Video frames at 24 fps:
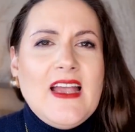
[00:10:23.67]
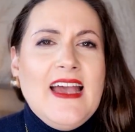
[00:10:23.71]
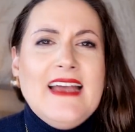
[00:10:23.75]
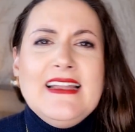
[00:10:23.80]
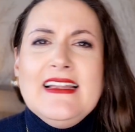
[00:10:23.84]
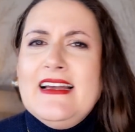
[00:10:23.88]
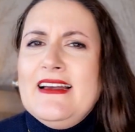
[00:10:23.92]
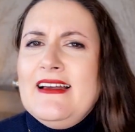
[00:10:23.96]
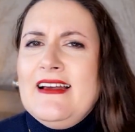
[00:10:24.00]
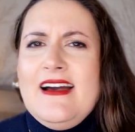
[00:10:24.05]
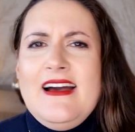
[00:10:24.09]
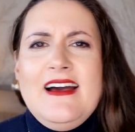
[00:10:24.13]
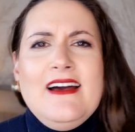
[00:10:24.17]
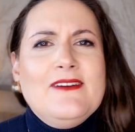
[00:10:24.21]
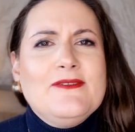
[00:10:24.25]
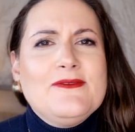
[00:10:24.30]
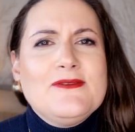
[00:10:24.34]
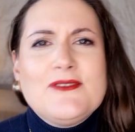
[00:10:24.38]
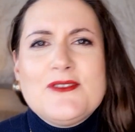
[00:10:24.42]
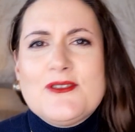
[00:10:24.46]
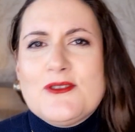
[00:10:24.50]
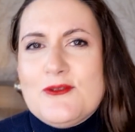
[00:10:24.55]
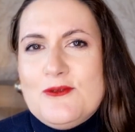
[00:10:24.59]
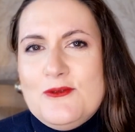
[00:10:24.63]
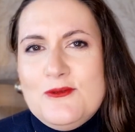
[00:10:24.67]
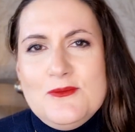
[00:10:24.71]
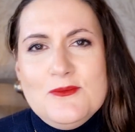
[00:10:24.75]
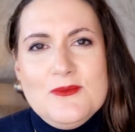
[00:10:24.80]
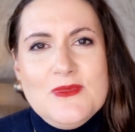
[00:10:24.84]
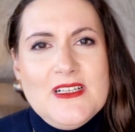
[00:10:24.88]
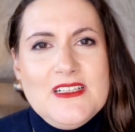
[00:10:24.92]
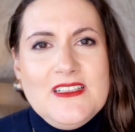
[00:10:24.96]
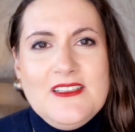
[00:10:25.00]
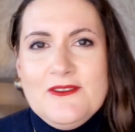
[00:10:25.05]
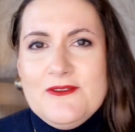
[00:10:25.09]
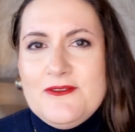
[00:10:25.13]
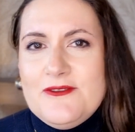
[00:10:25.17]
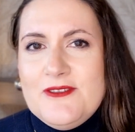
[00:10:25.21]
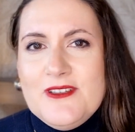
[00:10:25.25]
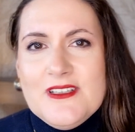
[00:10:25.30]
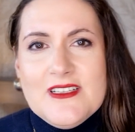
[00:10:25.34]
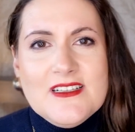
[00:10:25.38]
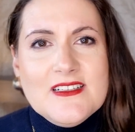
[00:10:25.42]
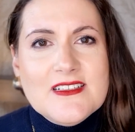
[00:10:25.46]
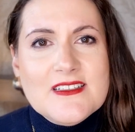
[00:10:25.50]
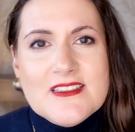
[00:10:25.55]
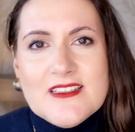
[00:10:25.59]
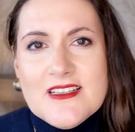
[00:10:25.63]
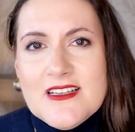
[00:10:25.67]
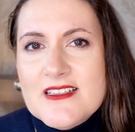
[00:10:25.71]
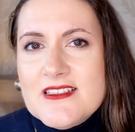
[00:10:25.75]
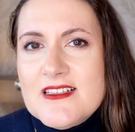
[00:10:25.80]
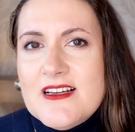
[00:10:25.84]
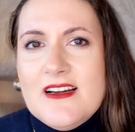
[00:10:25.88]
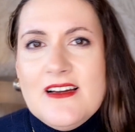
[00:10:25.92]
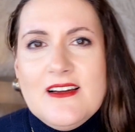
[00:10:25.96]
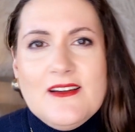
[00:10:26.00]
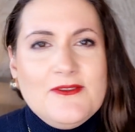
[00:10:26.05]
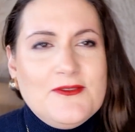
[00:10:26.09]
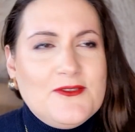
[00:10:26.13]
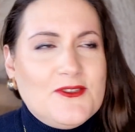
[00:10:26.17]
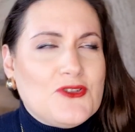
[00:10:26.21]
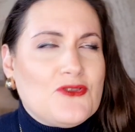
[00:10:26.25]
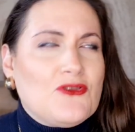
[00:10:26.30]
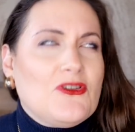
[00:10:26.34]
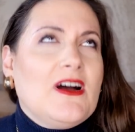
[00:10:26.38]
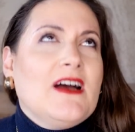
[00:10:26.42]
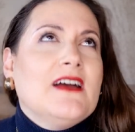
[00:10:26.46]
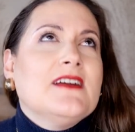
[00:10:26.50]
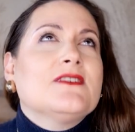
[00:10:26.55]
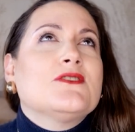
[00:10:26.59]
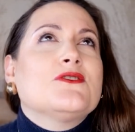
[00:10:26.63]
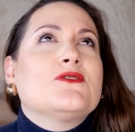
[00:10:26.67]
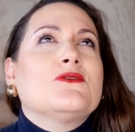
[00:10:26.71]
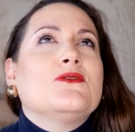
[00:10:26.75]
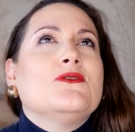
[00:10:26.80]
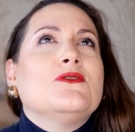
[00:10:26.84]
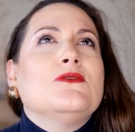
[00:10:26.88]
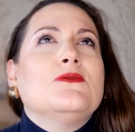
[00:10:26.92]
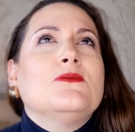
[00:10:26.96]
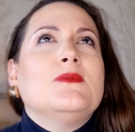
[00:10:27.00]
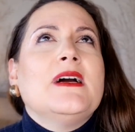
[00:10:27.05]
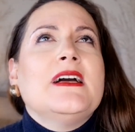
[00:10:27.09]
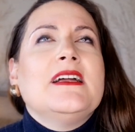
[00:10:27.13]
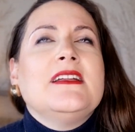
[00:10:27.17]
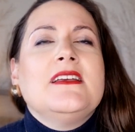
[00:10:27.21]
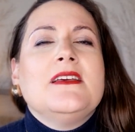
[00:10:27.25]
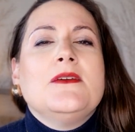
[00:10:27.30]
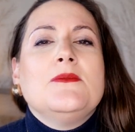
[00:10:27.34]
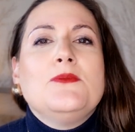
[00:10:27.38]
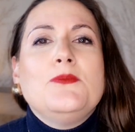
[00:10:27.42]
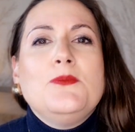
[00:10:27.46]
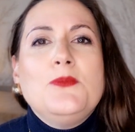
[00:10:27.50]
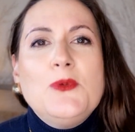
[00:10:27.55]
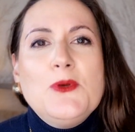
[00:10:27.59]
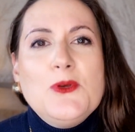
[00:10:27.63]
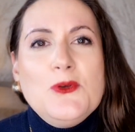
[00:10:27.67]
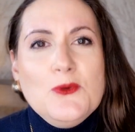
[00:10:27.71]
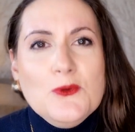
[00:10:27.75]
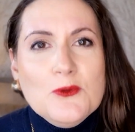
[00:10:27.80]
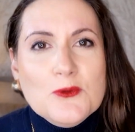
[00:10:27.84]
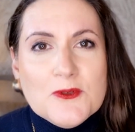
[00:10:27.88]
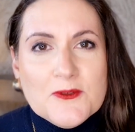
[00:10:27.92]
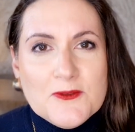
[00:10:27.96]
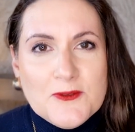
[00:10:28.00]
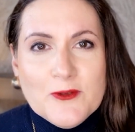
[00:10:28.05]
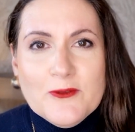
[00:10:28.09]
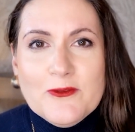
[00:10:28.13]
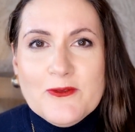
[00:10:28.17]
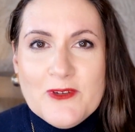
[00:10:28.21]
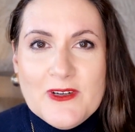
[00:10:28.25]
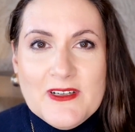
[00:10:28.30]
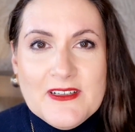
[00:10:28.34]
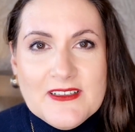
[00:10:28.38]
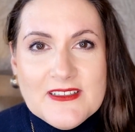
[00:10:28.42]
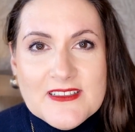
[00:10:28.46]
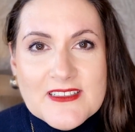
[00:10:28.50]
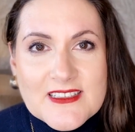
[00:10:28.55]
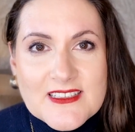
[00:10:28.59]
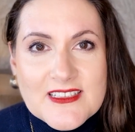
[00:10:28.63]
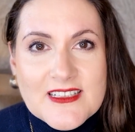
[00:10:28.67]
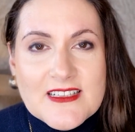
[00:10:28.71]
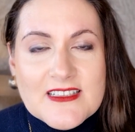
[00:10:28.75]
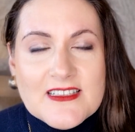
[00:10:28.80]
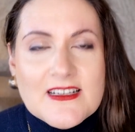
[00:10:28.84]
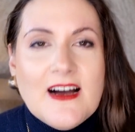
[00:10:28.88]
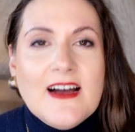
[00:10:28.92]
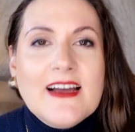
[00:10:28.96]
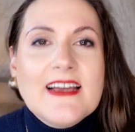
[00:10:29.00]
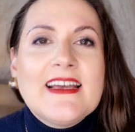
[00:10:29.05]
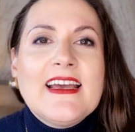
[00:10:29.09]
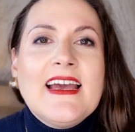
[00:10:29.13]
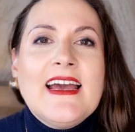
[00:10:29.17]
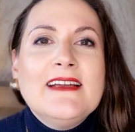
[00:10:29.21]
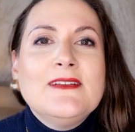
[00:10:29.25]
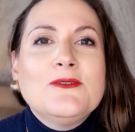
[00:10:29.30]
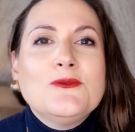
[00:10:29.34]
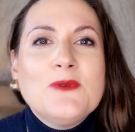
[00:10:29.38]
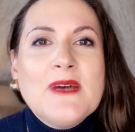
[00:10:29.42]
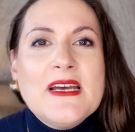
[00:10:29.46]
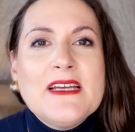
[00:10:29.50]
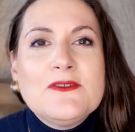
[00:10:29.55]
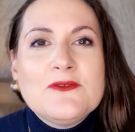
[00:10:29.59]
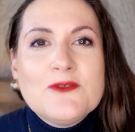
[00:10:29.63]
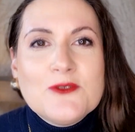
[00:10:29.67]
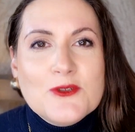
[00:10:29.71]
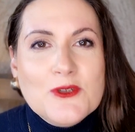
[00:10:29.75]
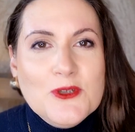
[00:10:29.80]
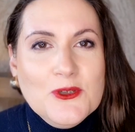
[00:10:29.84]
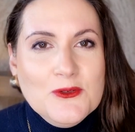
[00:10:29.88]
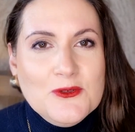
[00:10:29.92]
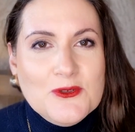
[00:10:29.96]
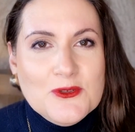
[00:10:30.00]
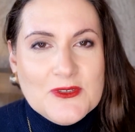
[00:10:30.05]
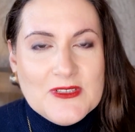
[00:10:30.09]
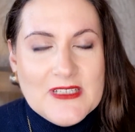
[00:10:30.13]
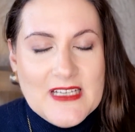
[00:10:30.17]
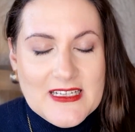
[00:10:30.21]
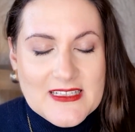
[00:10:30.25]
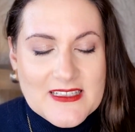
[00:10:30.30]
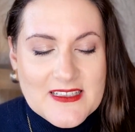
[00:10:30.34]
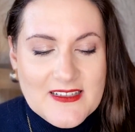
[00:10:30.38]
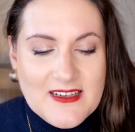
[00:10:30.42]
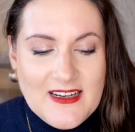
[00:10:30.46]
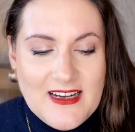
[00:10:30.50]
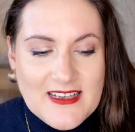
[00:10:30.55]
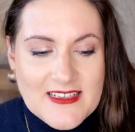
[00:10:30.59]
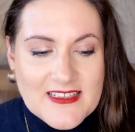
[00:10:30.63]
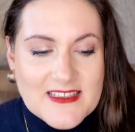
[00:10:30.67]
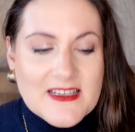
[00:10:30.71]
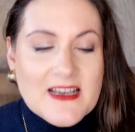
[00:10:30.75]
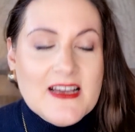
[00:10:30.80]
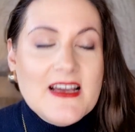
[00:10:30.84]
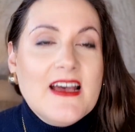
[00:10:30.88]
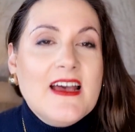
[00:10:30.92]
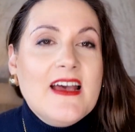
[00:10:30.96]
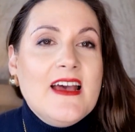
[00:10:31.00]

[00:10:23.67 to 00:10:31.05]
And I have so many fragrances. I have tried so many beautiful fragrances. I can't wait for you to test, guys.